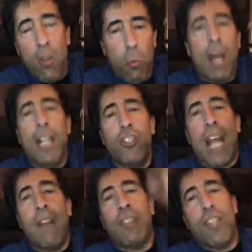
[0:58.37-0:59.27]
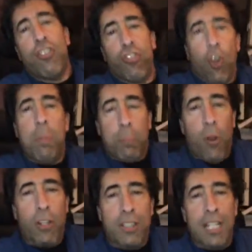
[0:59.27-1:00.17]
What did she have to say? It's so
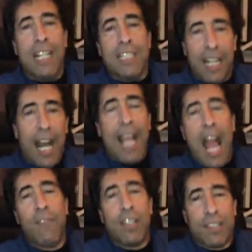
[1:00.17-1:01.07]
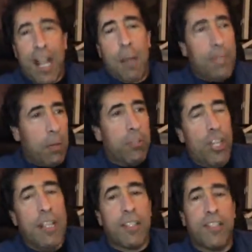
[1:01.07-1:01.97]
important that I have to stop to hear what
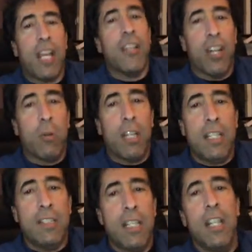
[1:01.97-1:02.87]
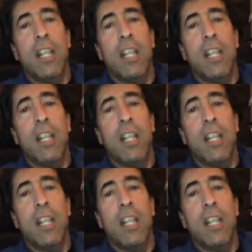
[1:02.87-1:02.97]
she has to say. You know what it is?